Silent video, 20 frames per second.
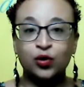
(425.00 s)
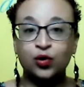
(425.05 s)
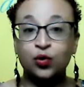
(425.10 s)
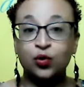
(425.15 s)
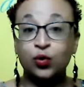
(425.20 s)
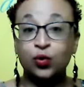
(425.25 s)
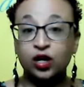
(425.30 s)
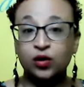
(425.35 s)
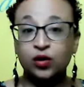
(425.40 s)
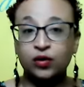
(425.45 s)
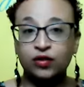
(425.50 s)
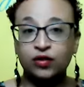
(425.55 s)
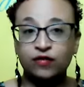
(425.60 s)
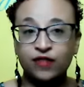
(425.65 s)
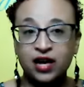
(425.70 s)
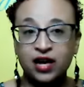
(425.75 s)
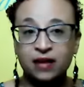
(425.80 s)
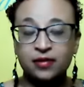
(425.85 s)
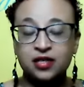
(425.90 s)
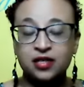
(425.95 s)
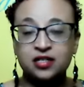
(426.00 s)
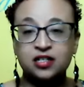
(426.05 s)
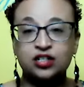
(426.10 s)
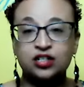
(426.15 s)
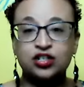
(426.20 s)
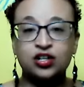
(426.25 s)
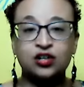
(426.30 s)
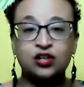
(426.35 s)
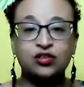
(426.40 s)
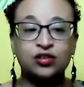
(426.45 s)
who work with families
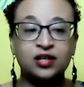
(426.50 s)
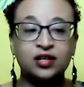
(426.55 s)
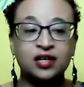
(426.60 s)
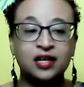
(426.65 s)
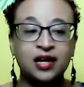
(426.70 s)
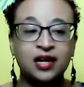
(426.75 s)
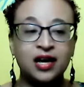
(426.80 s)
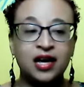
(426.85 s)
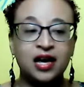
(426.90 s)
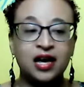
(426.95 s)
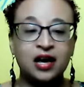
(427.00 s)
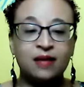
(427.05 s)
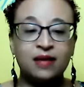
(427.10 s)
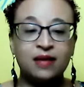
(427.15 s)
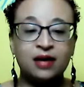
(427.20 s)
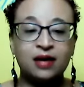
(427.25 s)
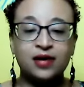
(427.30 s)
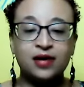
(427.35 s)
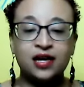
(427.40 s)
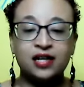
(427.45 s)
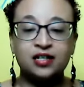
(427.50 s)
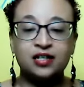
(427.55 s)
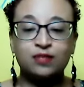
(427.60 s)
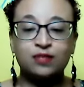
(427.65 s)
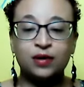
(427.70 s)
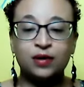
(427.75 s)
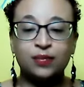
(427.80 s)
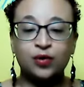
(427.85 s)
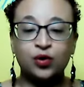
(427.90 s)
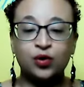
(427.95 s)
and children Maybe it's
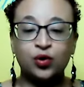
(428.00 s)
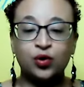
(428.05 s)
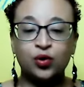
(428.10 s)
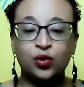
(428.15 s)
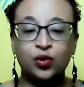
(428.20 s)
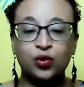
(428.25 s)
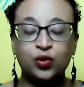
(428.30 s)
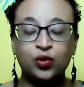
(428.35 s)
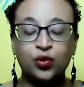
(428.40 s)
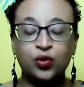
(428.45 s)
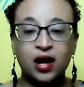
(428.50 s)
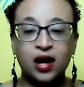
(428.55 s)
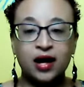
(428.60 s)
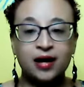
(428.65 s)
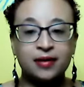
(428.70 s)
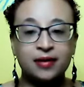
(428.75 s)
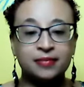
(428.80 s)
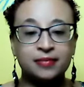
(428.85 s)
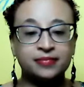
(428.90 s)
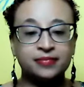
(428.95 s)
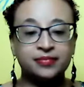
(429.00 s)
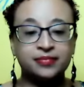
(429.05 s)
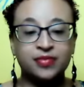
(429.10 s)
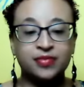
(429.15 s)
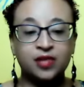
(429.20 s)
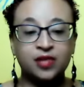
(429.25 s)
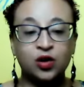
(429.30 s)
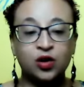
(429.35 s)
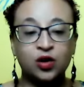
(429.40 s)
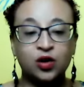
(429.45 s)
people who um,
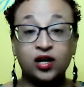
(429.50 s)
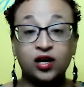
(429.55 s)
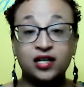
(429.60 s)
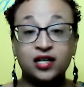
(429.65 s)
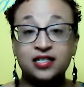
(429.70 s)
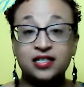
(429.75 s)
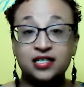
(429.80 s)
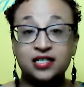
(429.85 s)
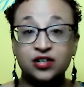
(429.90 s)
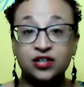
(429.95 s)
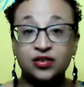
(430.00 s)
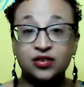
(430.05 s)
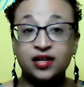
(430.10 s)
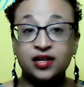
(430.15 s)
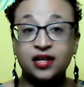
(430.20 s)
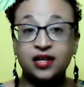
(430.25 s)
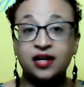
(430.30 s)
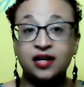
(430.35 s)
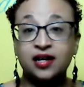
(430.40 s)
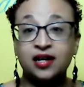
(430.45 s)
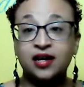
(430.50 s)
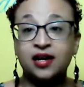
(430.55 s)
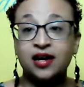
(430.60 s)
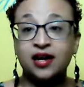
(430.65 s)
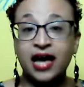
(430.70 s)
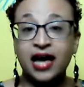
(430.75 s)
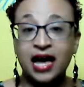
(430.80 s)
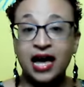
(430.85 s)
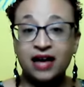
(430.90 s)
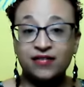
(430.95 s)
who are considering
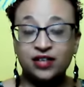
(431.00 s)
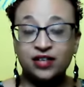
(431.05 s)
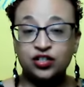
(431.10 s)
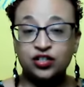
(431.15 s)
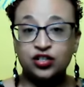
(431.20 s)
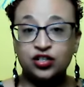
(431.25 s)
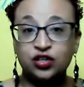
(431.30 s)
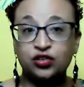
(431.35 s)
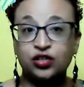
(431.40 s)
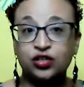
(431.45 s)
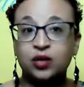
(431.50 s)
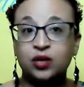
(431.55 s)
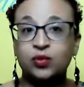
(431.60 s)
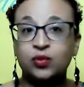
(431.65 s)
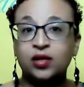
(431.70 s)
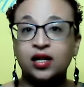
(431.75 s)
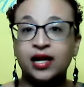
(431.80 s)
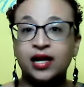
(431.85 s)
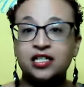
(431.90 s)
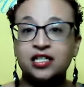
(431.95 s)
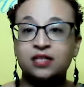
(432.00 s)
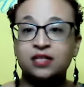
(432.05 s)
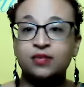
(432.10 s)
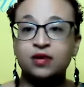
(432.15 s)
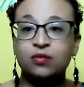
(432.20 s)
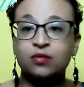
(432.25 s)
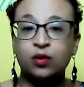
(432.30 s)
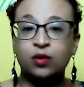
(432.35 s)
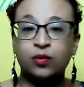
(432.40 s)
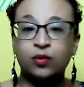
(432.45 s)
having children and would like to
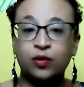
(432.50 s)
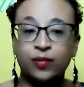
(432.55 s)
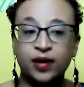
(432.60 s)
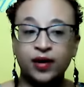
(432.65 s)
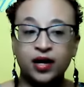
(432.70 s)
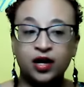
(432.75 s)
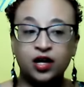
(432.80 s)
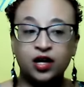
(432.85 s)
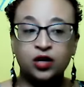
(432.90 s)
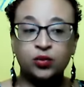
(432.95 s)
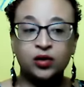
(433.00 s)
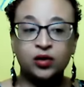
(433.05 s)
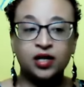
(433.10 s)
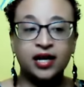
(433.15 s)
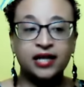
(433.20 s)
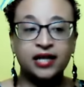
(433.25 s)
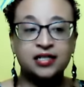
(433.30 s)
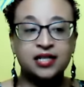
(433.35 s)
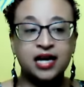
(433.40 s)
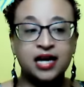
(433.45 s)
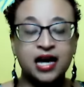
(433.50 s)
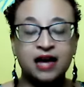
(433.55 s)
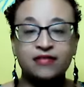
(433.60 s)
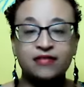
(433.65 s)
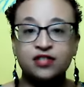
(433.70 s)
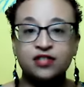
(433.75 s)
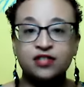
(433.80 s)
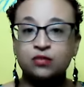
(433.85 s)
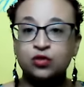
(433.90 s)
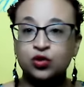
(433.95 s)
be more prepared, would like to
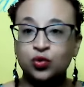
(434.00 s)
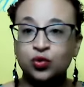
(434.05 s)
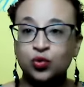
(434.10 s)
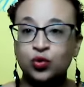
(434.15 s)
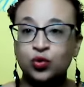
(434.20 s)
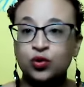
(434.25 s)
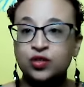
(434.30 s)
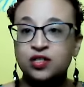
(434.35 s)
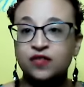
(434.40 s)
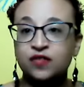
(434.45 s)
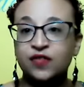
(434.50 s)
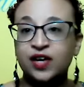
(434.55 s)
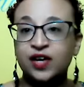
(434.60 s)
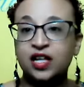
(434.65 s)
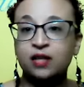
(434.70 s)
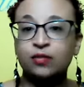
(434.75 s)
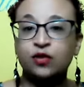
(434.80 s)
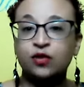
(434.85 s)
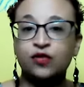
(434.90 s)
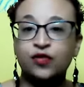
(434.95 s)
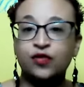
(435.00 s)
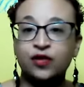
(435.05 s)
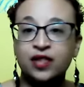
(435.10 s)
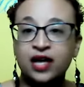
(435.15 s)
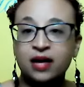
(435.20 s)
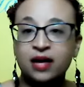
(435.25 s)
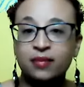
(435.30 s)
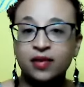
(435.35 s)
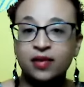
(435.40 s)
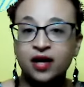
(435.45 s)
have some tools available for
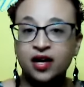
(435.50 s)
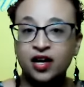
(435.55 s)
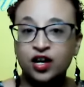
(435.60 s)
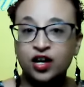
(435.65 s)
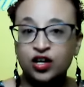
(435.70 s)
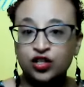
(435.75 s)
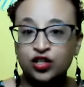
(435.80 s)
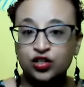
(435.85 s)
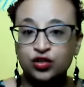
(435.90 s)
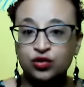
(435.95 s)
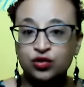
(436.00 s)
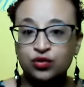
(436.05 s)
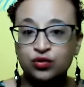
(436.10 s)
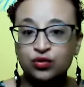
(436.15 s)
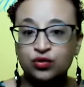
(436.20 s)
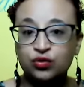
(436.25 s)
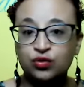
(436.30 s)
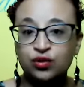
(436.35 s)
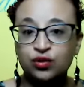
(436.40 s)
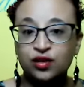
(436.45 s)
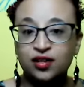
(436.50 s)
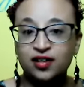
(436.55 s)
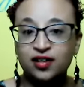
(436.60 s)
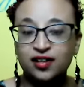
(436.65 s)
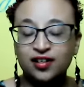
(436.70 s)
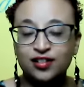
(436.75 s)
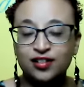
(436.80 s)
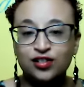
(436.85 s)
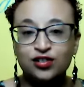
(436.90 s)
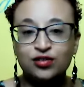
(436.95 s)
them to
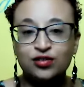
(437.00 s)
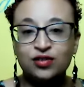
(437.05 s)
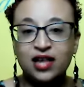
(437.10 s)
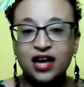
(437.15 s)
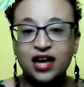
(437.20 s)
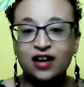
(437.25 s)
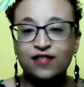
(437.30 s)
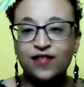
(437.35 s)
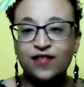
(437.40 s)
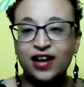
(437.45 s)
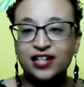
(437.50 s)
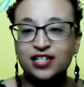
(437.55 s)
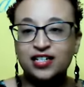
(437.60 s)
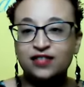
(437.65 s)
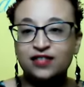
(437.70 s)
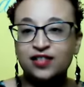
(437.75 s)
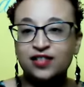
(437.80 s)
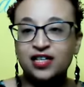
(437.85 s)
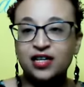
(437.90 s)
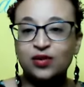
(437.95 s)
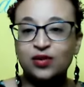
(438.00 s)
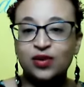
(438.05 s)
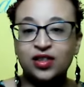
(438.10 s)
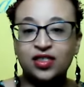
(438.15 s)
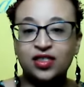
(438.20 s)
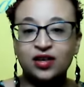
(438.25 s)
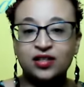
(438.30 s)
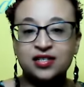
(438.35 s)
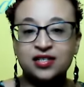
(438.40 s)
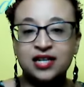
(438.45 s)
to do that effectively
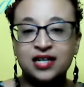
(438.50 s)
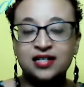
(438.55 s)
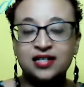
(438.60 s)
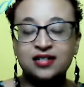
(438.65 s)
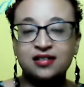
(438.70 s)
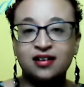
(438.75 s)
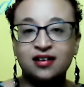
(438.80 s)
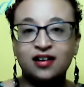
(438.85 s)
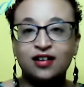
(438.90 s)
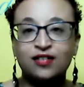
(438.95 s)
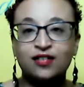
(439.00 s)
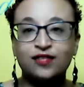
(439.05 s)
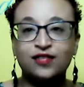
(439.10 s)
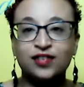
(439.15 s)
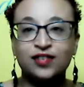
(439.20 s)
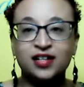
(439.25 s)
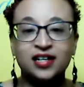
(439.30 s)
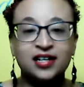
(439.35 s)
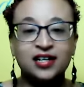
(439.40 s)
with a sense of